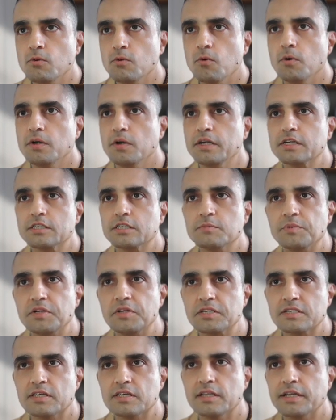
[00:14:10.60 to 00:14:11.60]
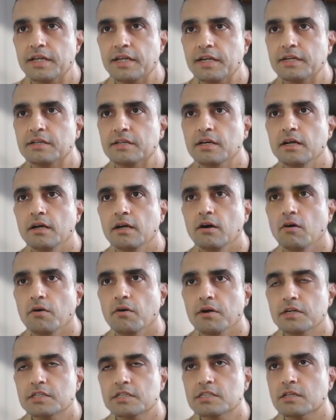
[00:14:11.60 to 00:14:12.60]
hold, it's been escalated,
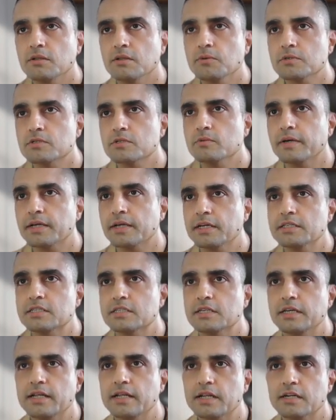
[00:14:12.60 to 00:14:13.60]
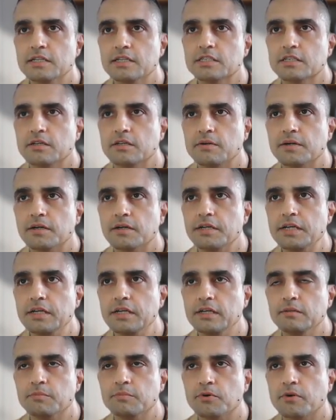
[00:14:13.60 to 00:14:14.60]
or it's closed. So I can say that it's
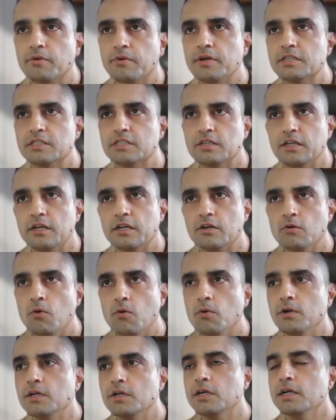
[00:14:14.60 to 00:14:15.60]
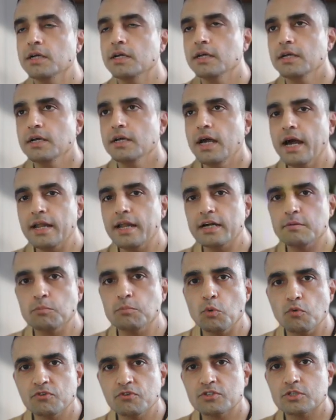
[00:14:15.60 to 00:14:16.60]
currently in progress and on hold, and it
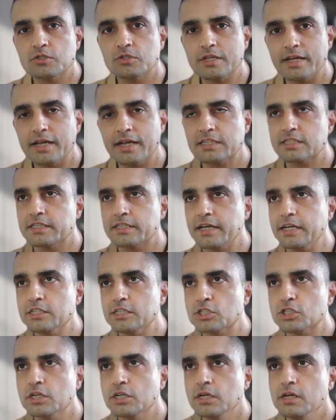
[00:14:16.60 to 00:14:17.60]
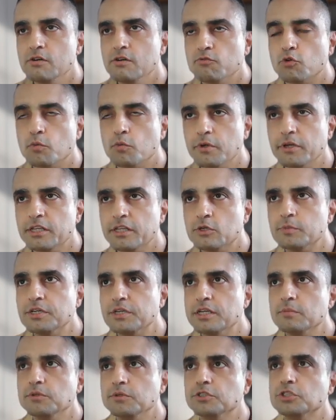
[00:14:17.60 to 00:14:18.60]
moves to the next stage for me to
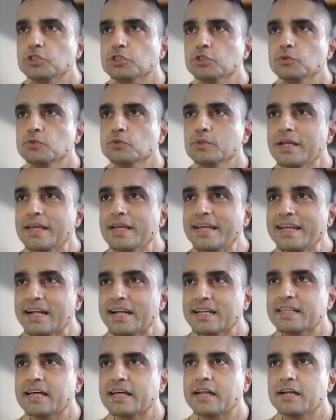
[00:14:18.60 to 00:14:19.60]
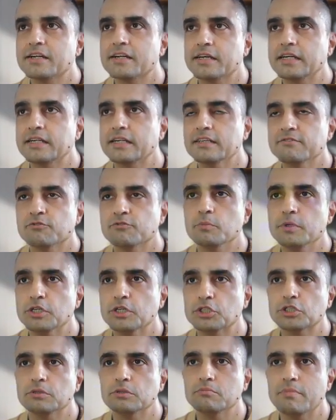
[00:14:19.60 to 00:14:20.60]
be able to get that entire
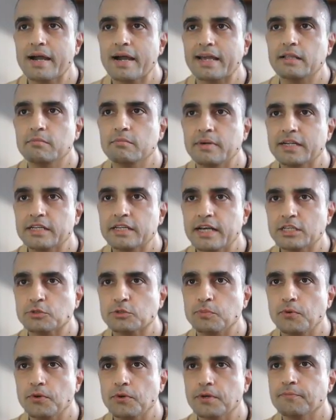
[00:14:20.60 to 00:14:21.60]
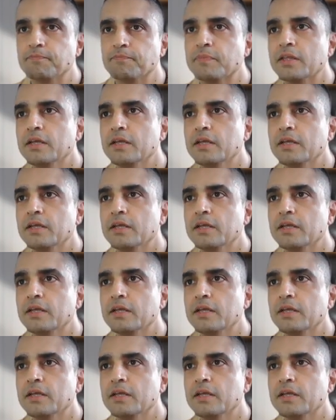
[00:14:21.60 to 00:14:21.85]
information back in my dashboard.